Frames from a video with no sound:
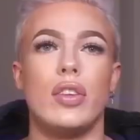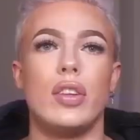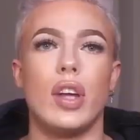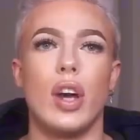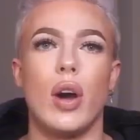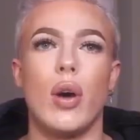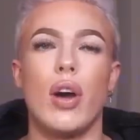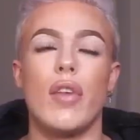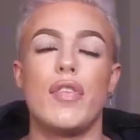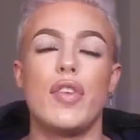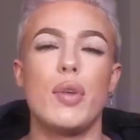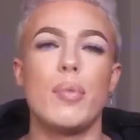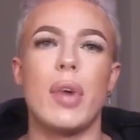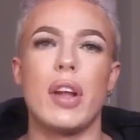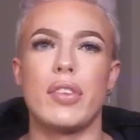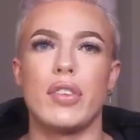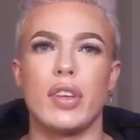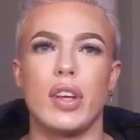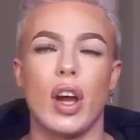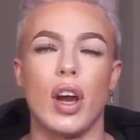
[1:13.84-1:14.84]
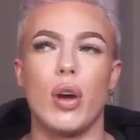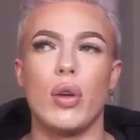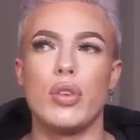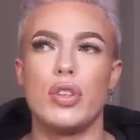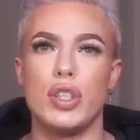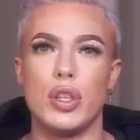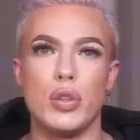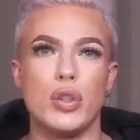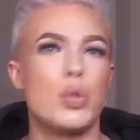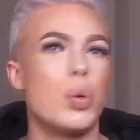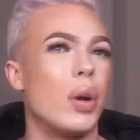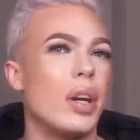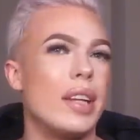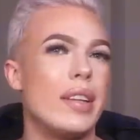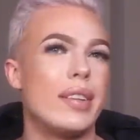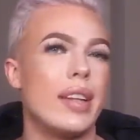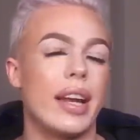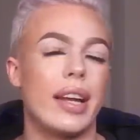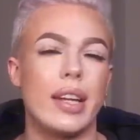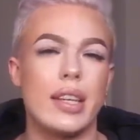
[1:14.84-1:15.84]
So a few months ago, June
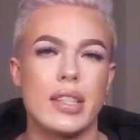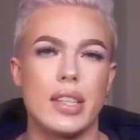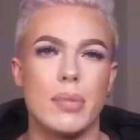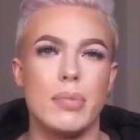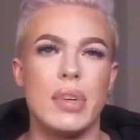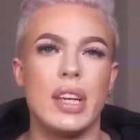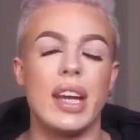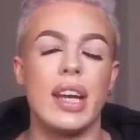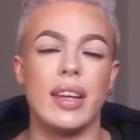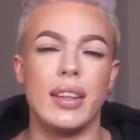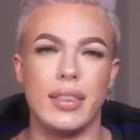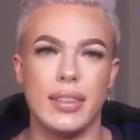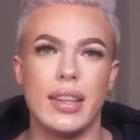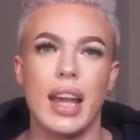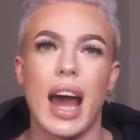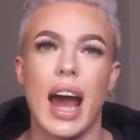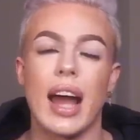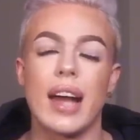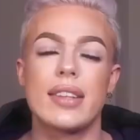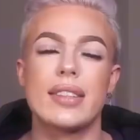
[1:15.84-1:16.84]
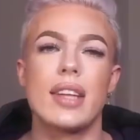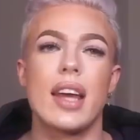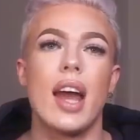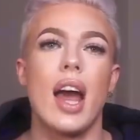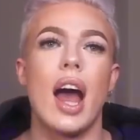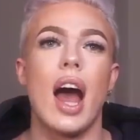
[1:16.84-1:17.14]
22nd to be exact,